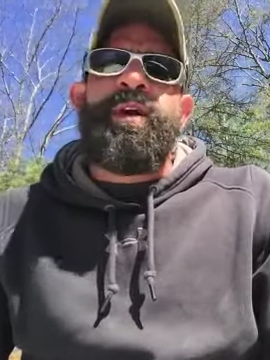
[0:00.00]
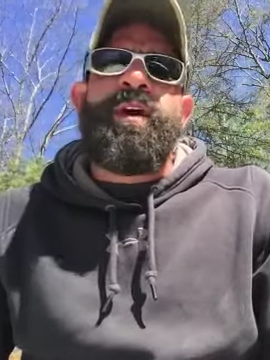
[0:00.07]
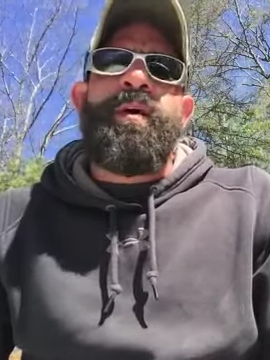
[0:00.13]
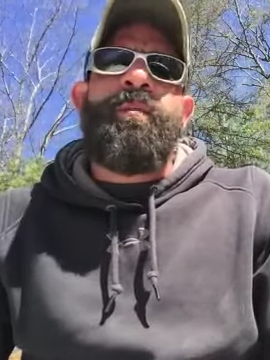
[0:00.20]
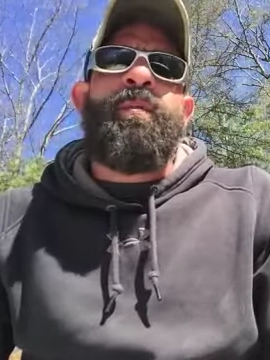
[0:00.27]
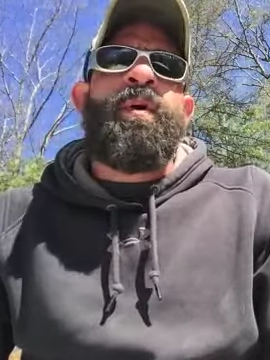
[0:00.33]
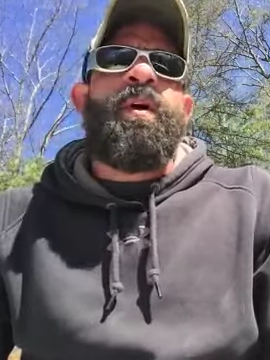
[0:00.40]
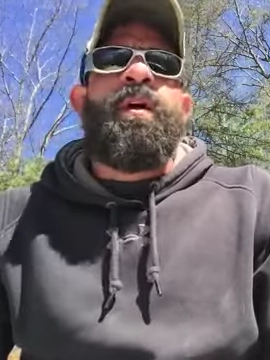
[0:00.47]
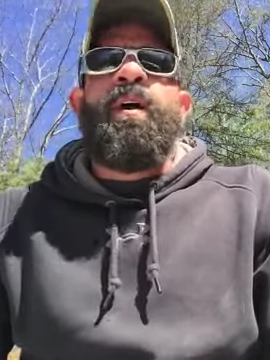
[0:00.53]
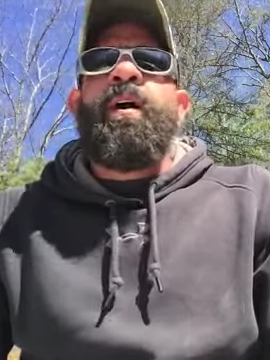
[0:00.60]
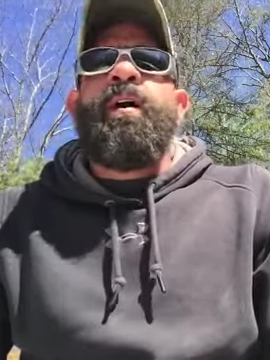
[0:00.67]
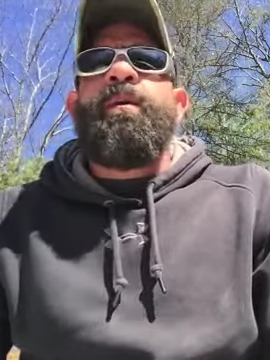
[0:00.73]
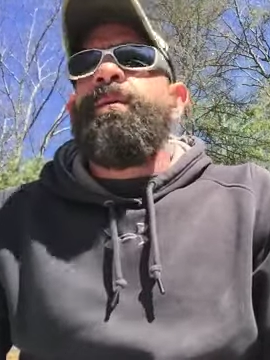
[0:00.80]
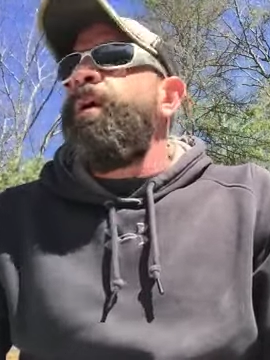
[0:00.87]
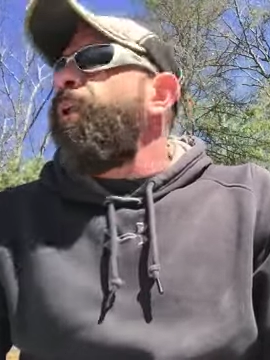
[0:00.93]

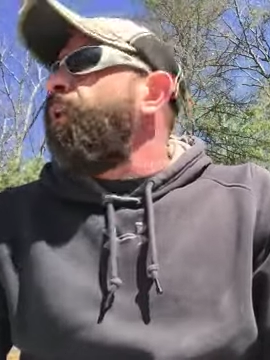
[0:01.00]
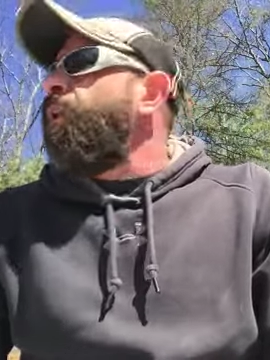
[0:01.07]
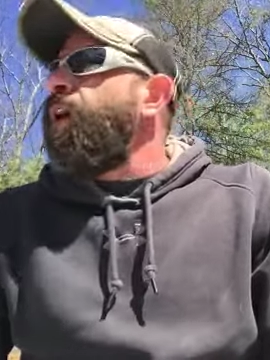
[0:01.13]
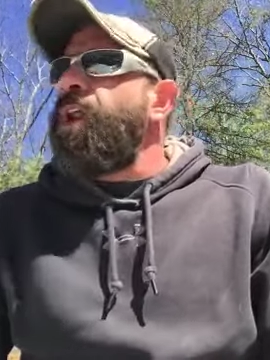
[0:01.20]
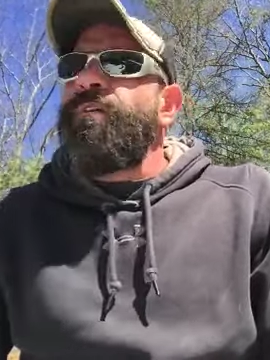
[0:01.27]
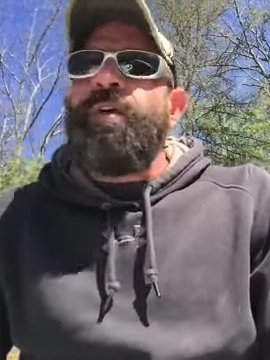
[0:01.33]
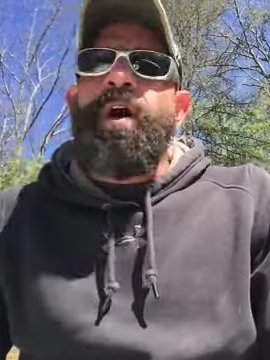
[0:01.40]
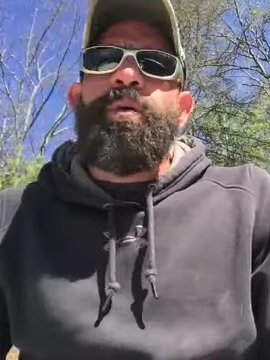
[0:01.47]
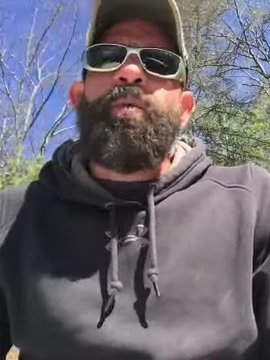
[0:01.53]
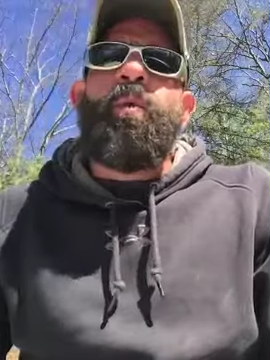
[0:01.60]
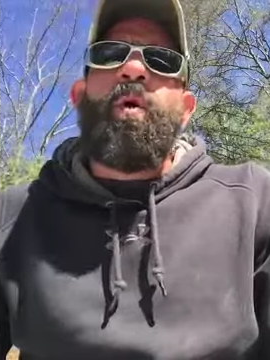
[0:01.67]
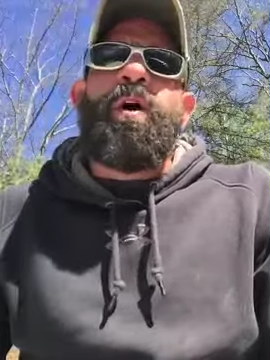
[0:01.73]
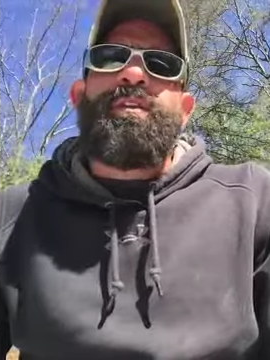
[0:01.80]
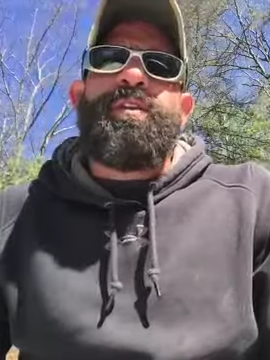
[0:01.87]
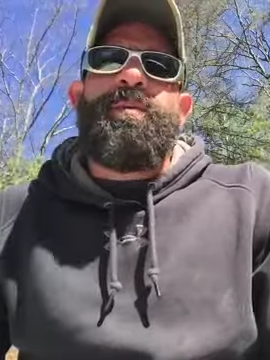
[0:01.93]
a lot of
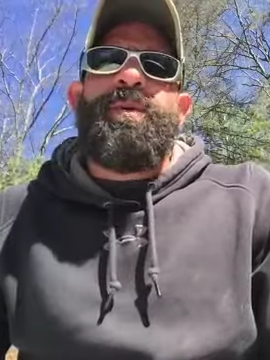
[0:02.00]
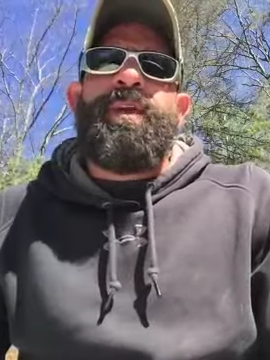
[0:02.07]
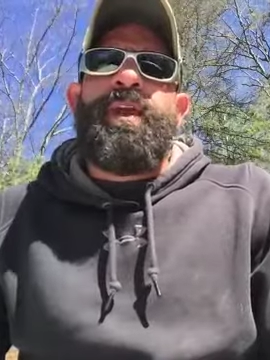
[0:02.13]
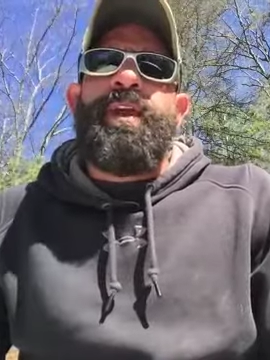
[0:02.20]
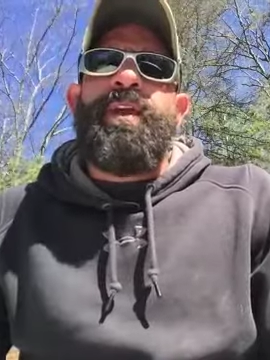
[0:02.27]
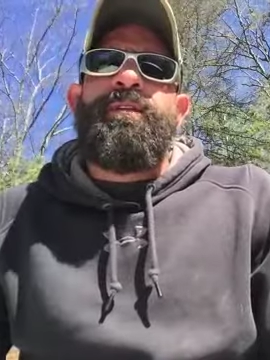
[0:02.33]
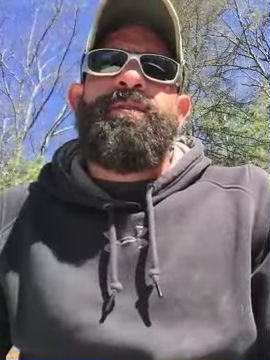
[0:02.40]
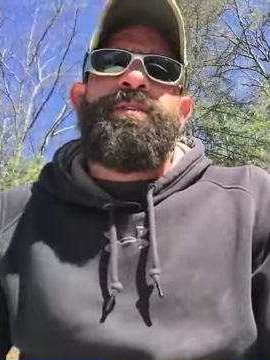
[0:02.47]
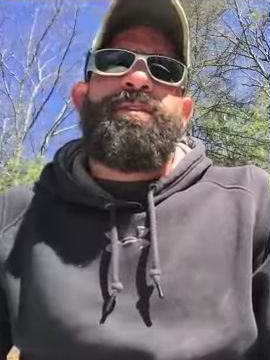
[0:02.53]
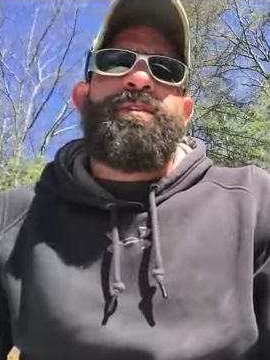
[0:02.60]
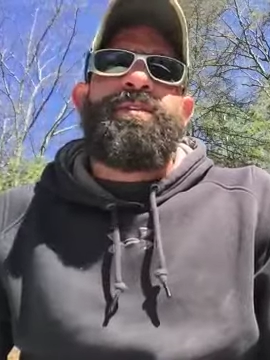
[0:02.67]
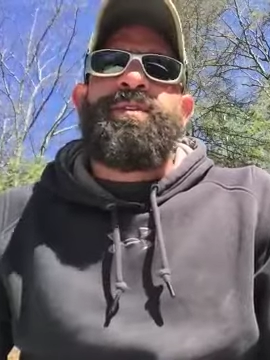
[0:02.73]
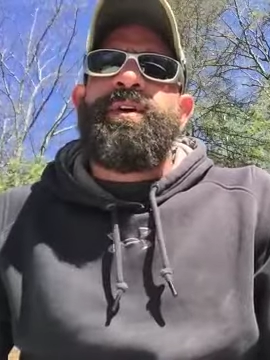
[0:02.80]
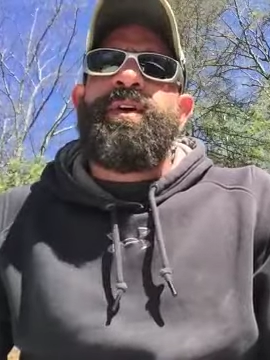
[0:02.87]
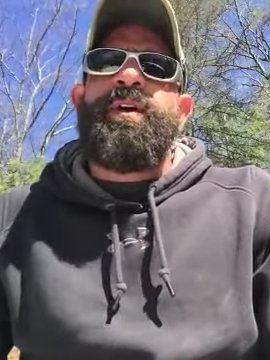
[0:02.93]
unwanted
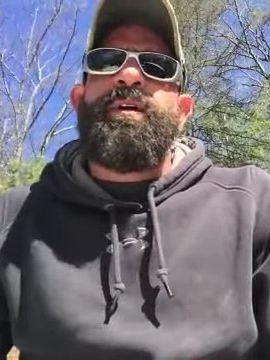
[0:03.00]
behaviors